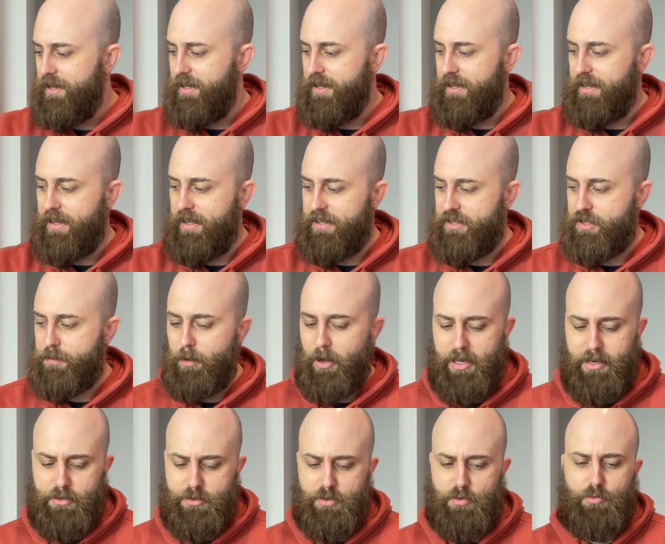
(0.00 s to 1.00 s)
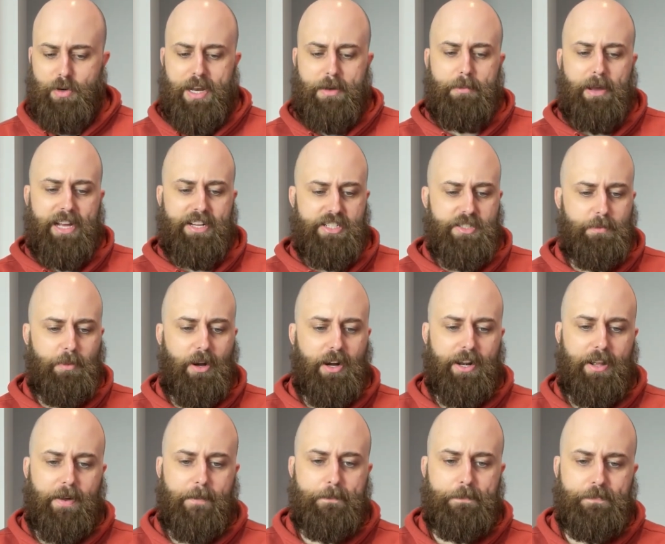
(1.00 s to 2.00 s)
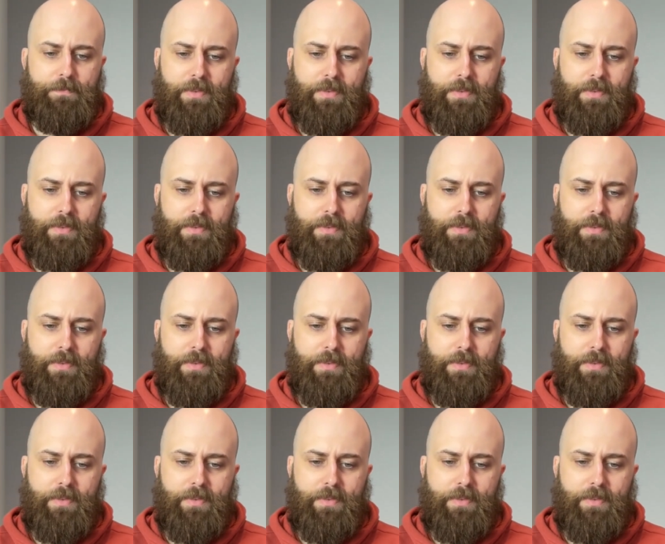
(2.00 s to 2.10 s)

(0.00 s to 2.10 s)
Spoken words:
And the other spider is a redback spider.